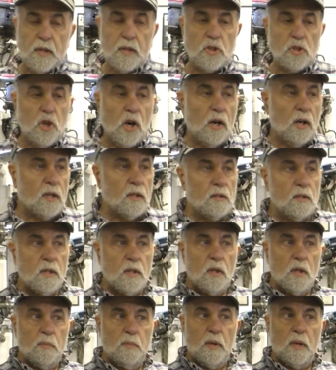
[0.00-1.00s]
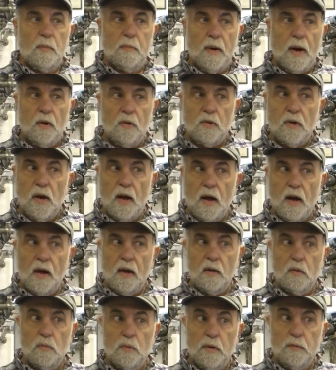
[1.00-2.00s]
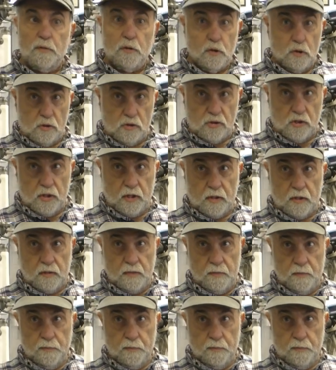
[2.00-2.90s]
going to talk a little bit about non-reversing.